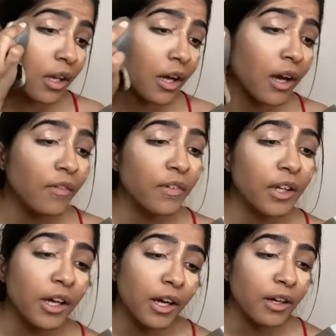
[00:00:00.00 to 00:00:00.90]
I feel
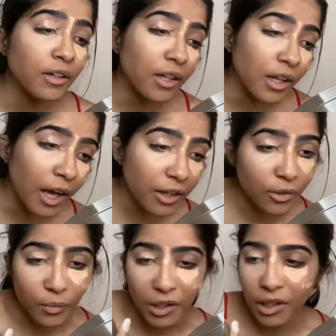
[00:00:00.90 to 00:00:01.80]
like
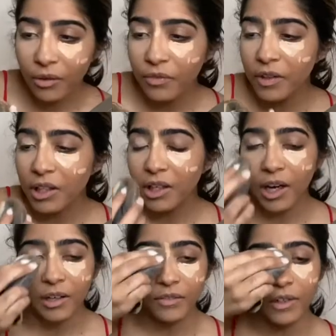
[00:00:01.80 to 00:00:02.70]
last week I was feeling
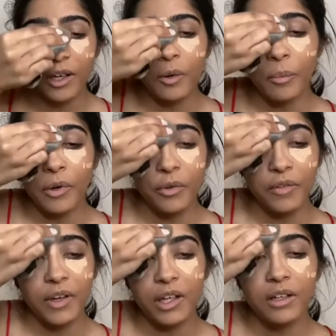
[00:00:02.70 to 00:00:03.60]
kind of
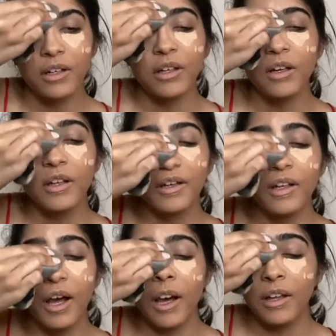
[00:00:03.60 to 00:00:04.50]
unmotivated,
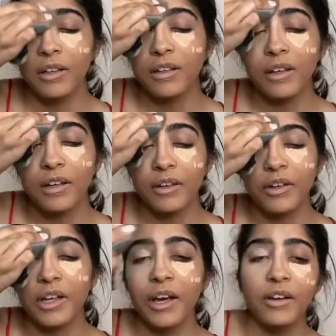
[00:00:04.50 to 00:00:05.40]
not in a
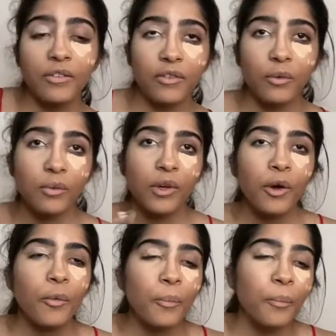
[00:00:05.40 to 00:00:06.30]
creative
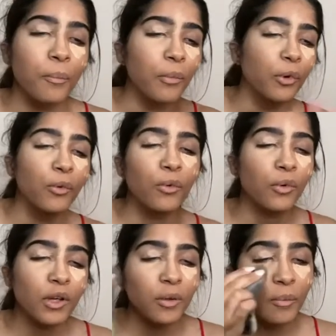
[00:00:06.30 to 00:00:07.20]

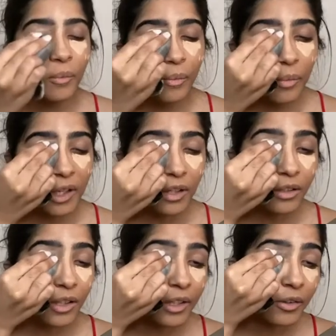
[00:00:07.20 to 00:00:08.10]
mood
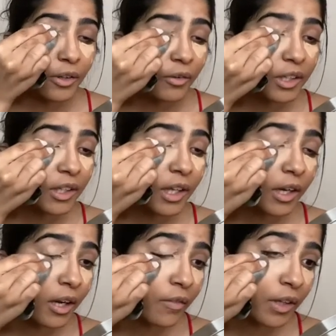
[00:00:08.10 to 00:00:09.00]
because I don't know, it's just
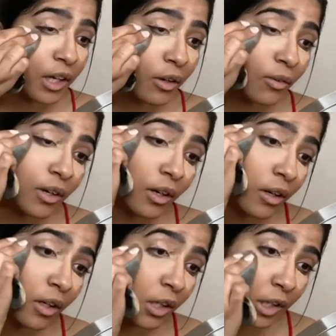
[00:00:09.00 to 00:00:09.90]
like everything going on.